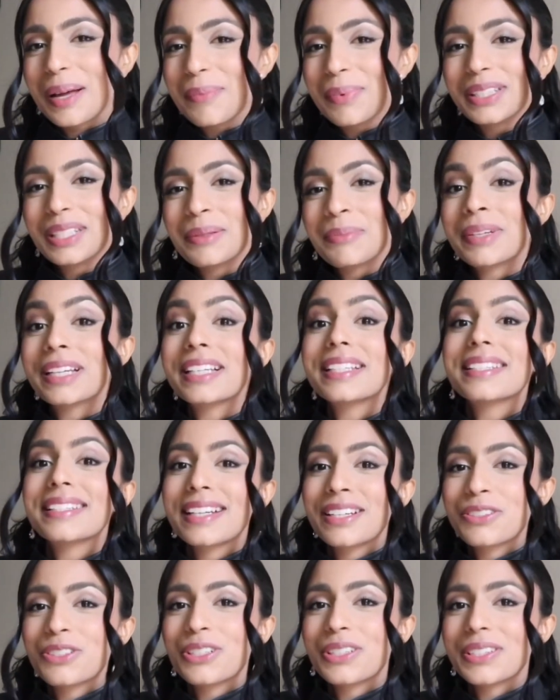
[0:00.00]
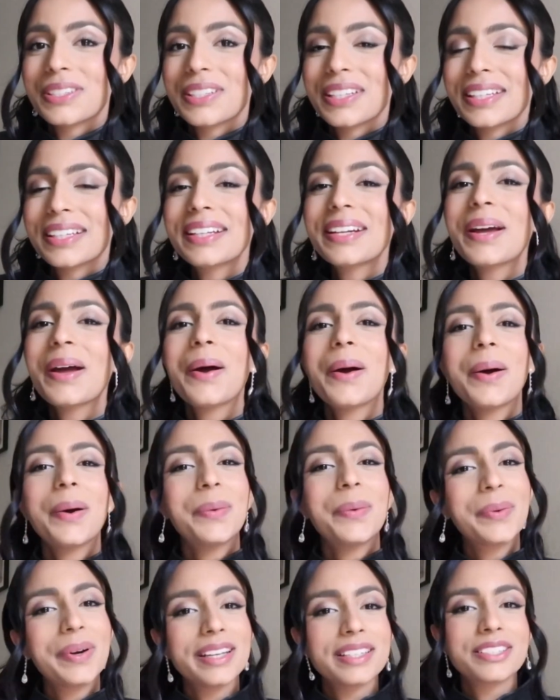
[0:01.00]
I put some extensions in,
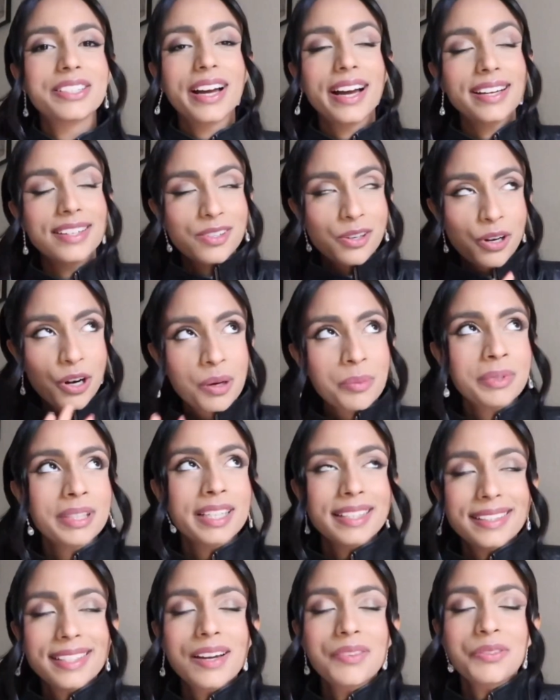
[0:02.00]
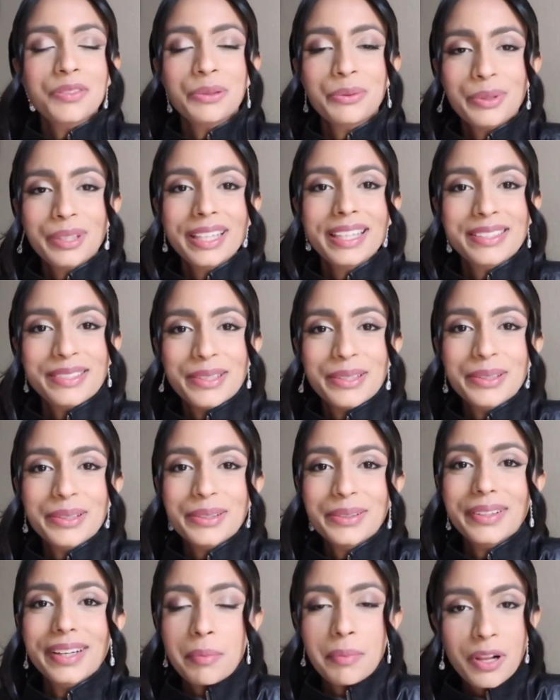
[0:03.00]
which I normally never really
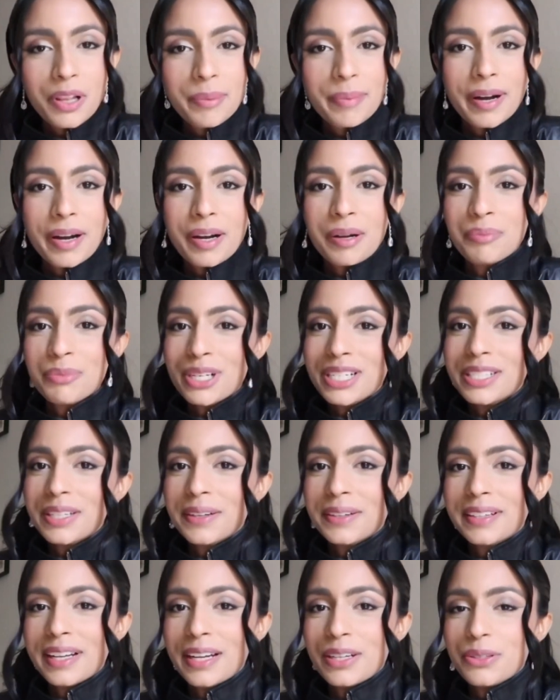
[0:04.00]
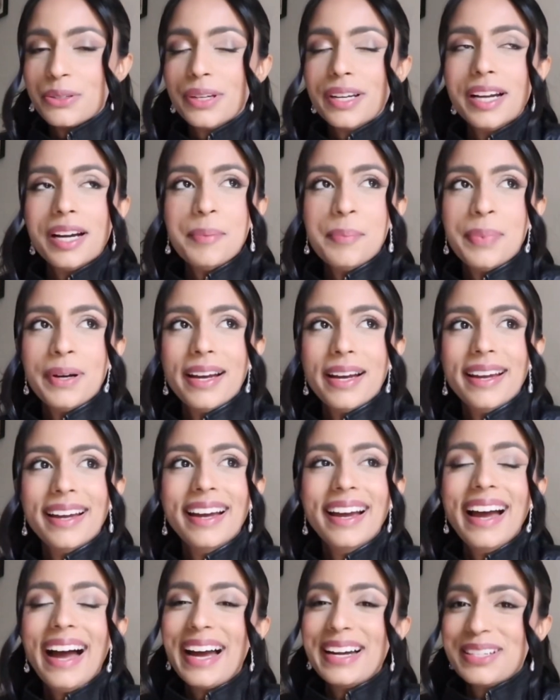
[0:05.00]
do. I'm all about embracing your natural hair,
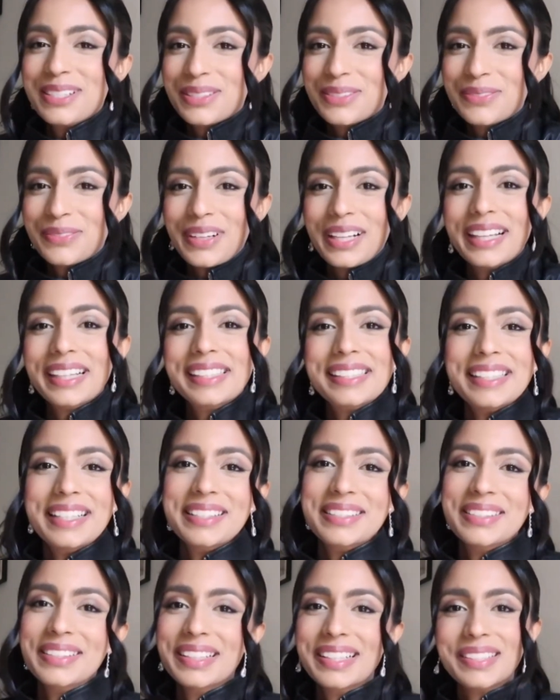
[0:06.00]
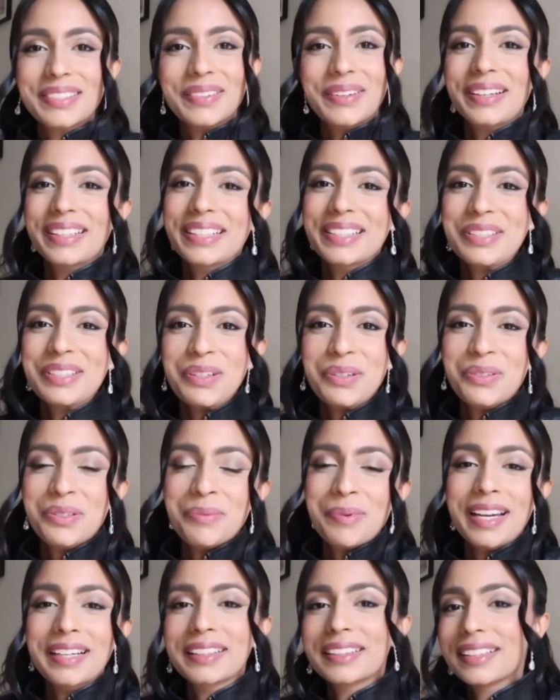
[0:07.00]
but I just felt like today's look is already so
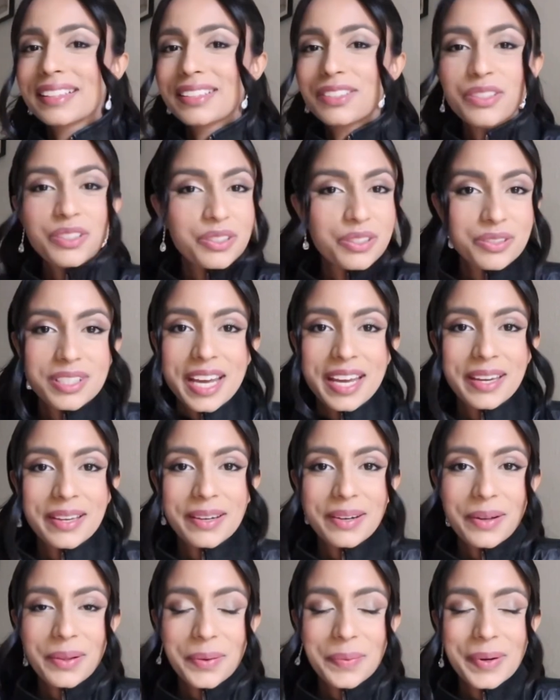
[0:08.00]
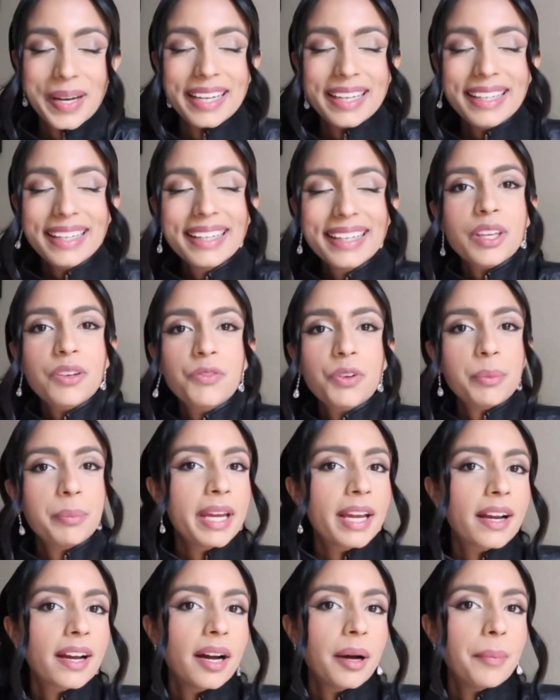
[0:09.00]
dramatic, let's just take it all the way. For
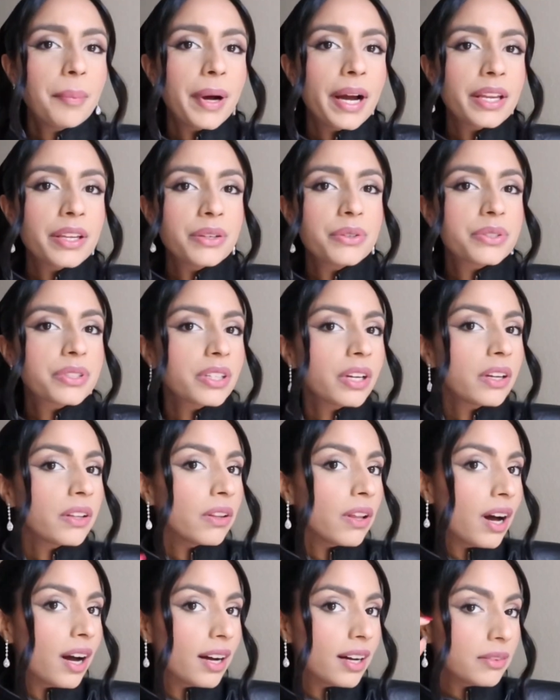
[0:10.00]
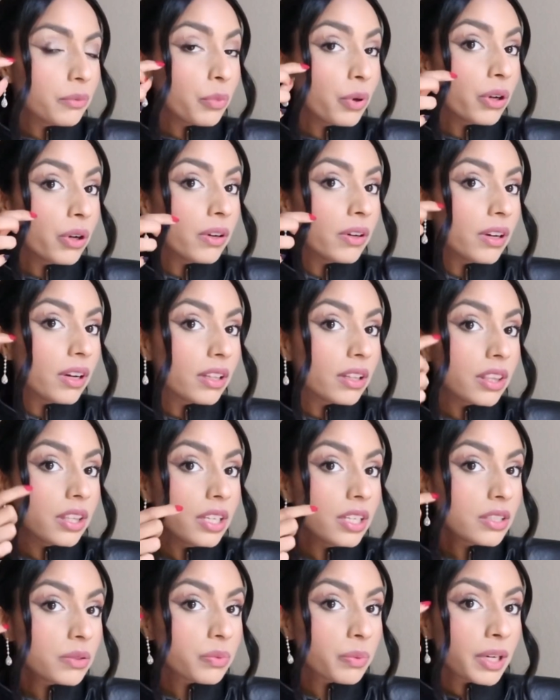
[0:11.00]
makeup, I used a lot, well,
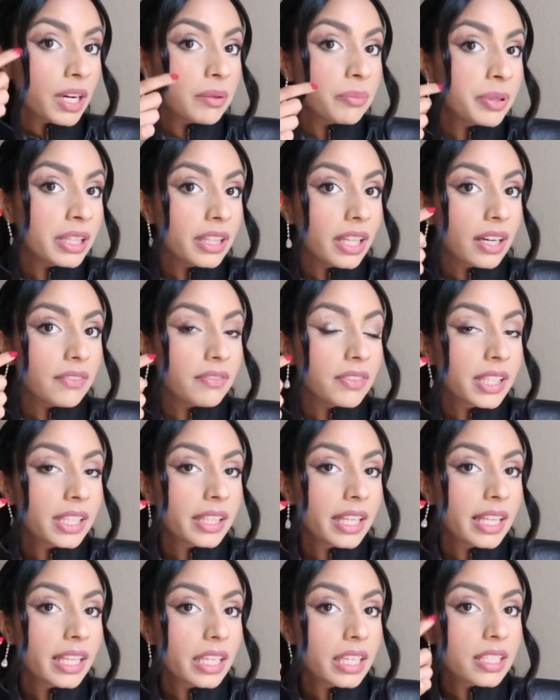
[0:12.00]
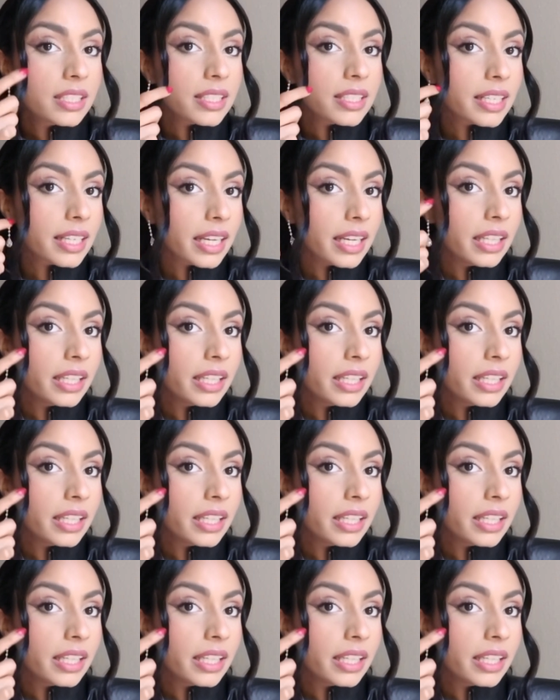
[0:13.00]
what I've been loving lately is like